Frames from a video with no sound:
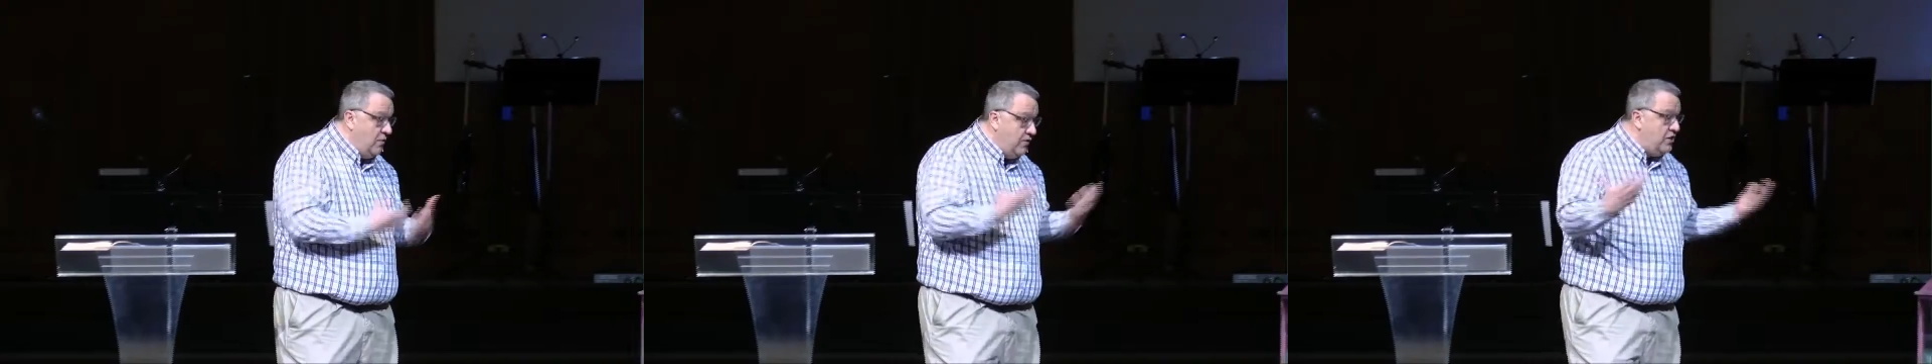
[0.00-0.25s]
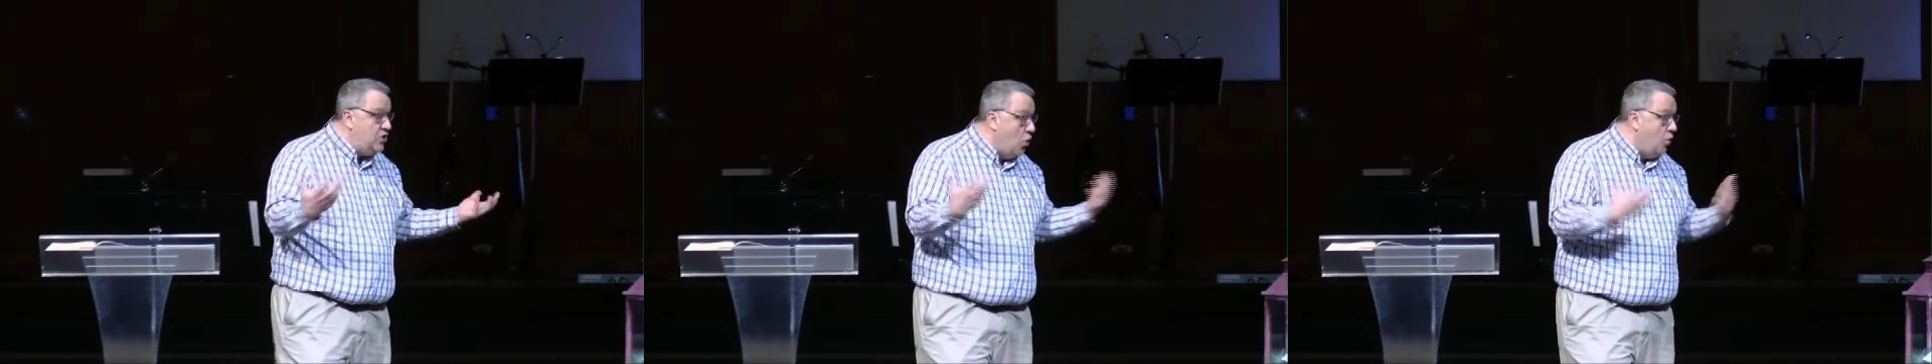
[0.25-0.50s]
and
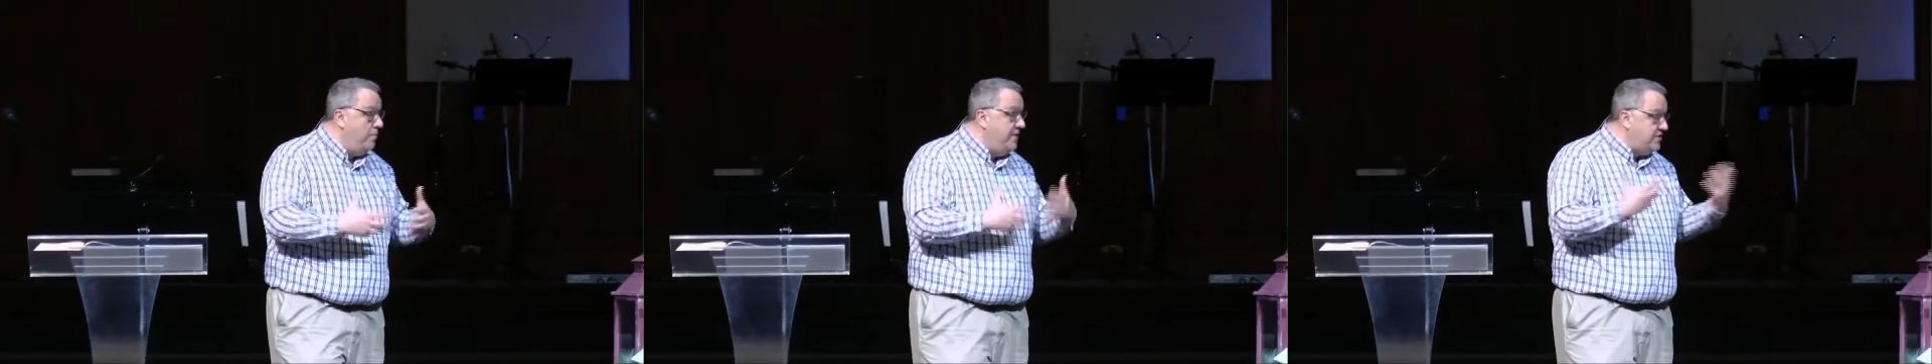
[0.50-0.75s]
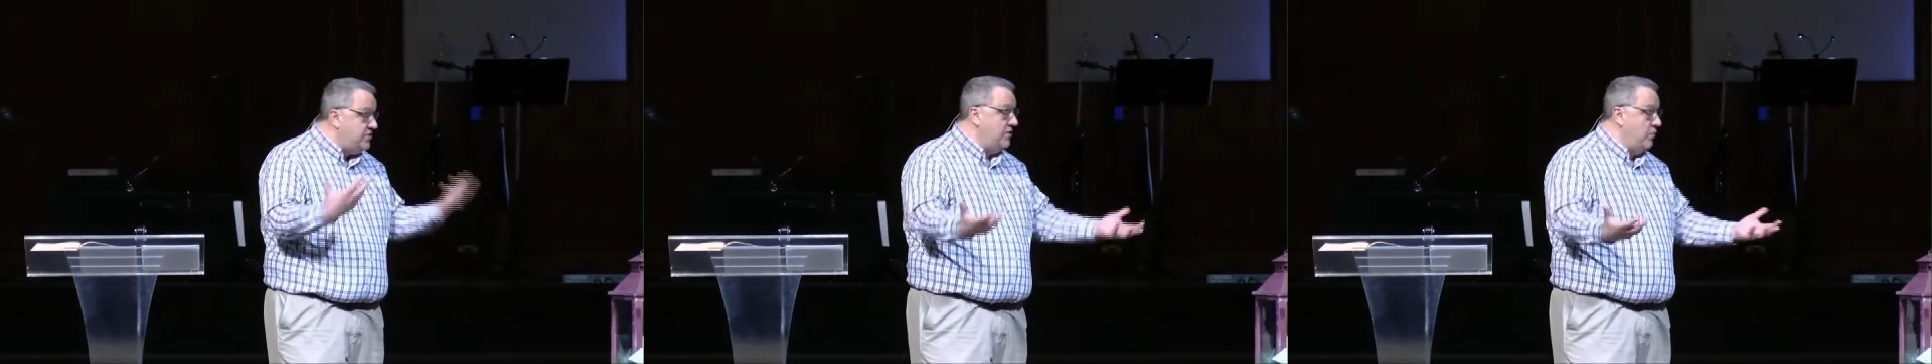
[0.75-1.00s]
we don't
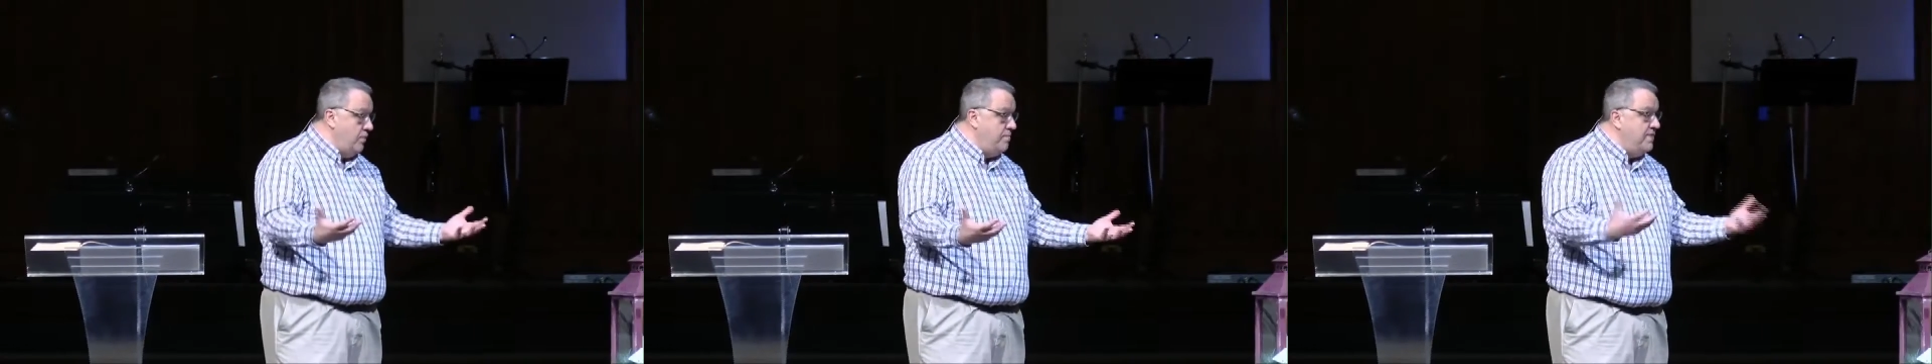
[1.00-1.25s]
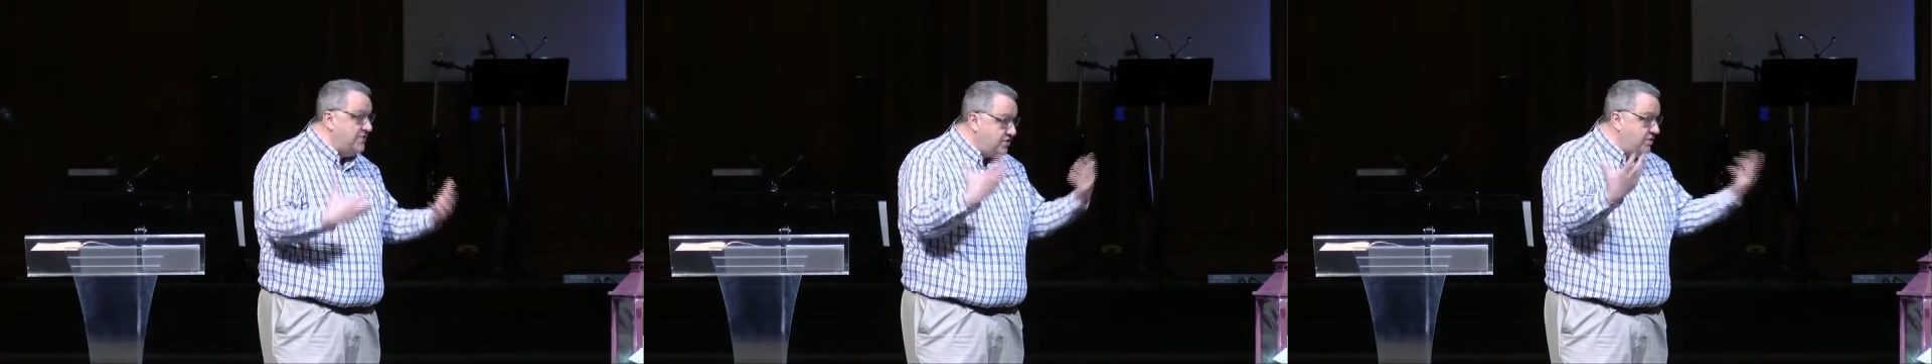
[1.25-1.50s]
miss
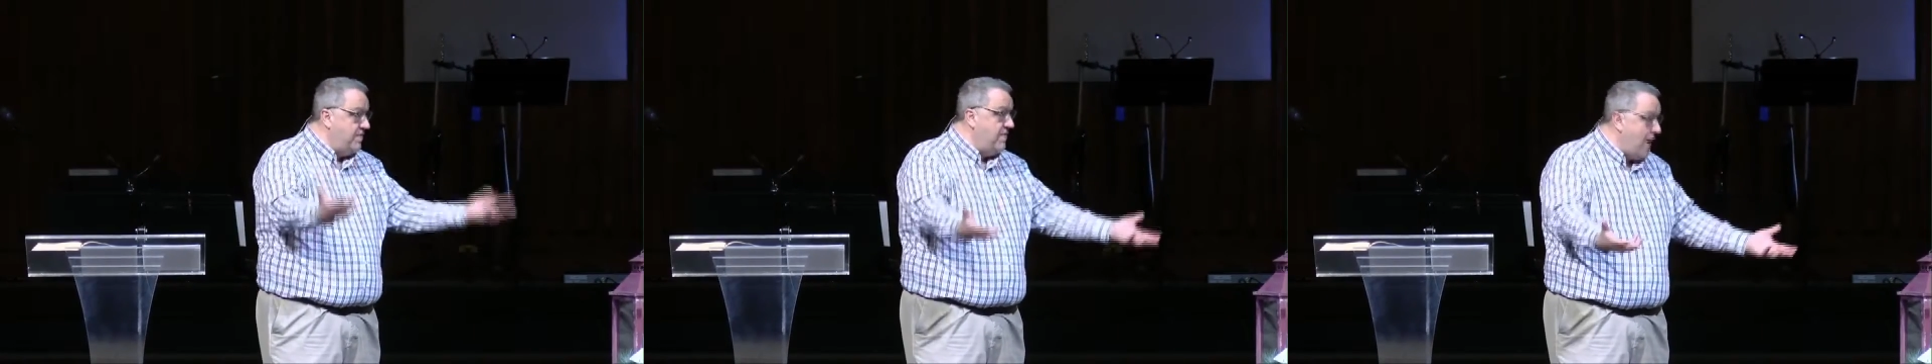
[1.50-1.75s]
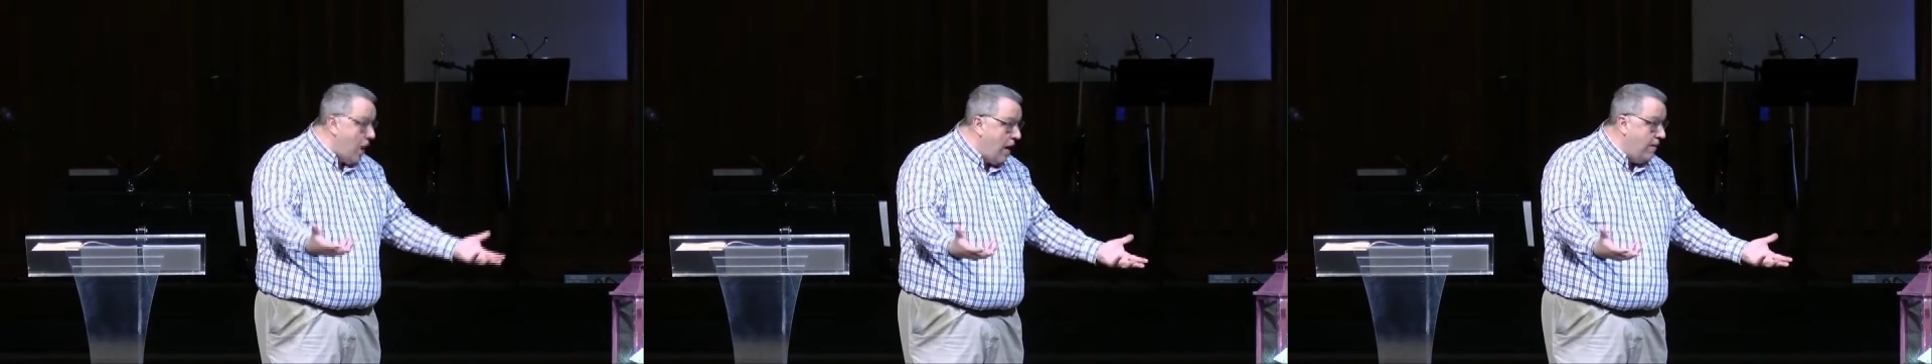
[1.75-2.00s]
we miss some
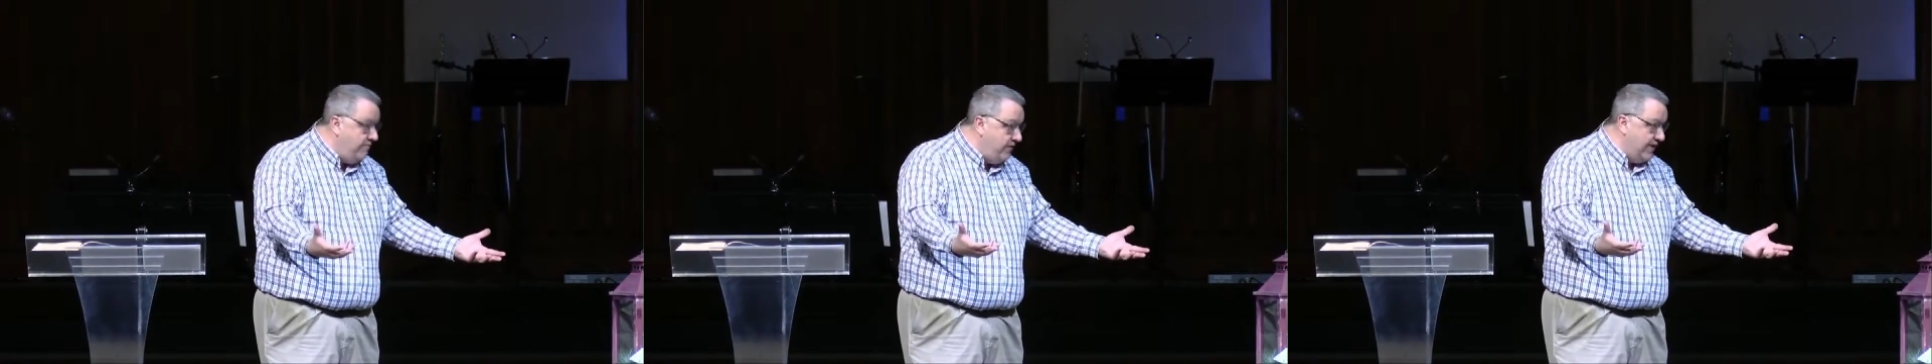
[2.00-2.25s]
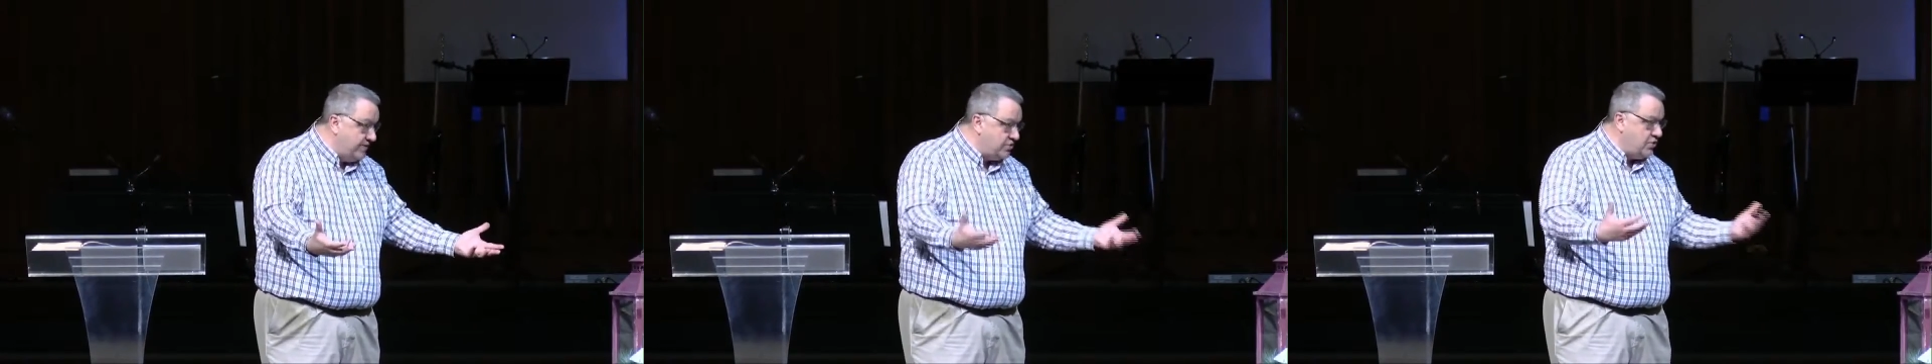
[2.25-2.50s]
of the
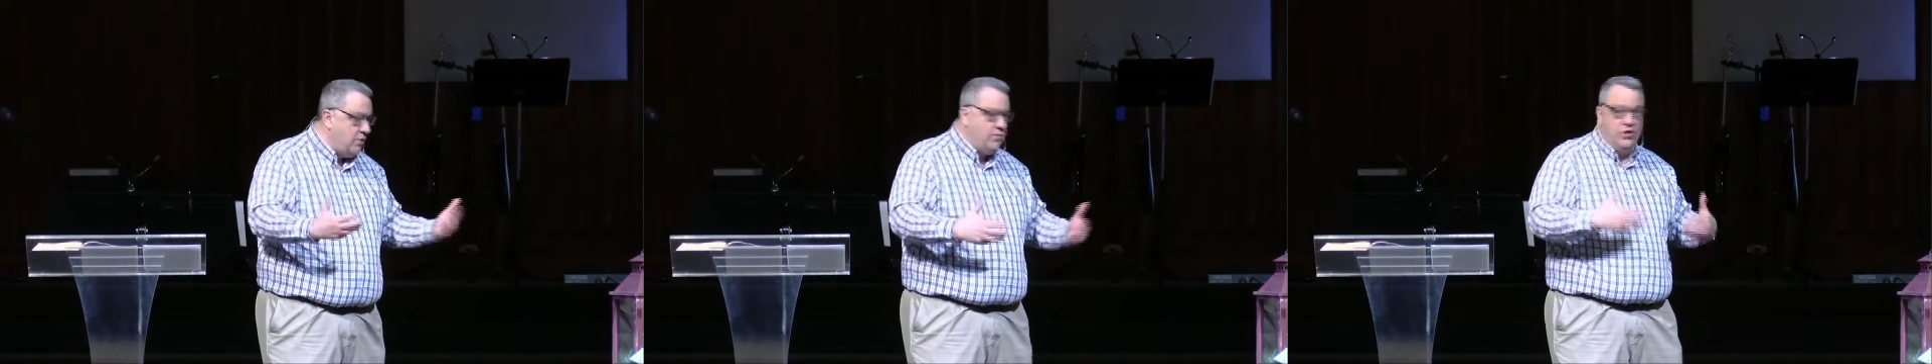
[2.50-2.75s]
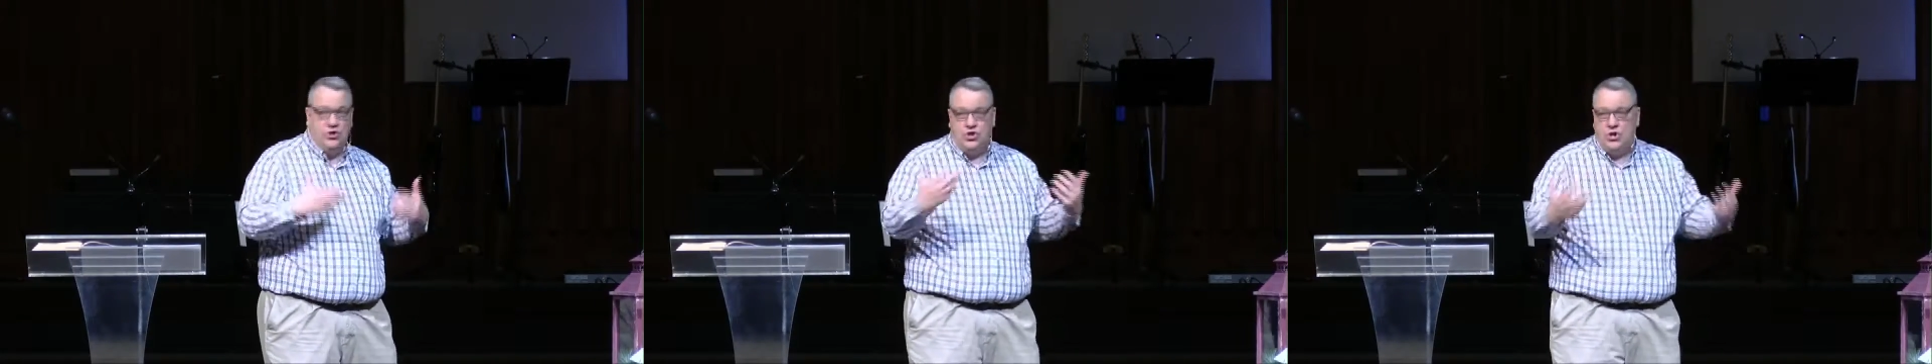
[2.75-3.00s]
obvious. So I'm
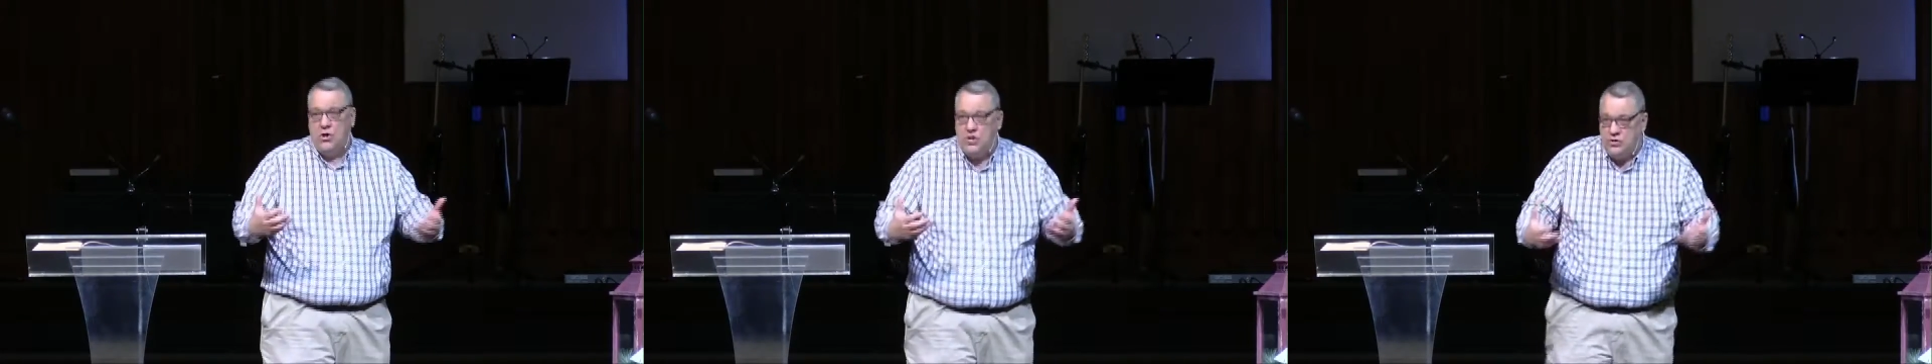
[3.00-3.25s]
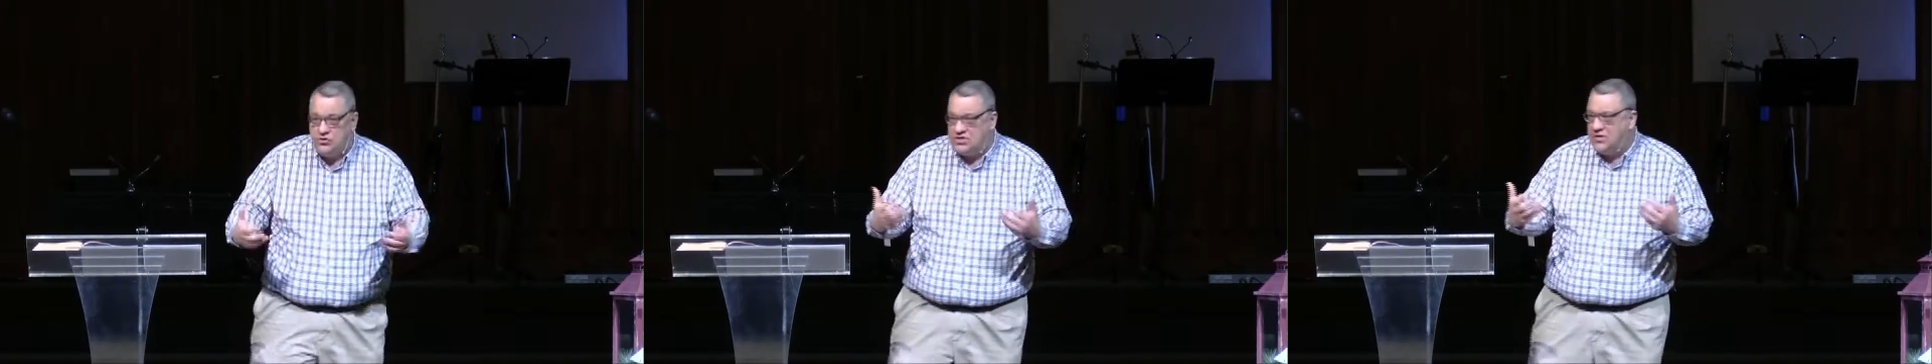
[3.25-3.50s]
going to show you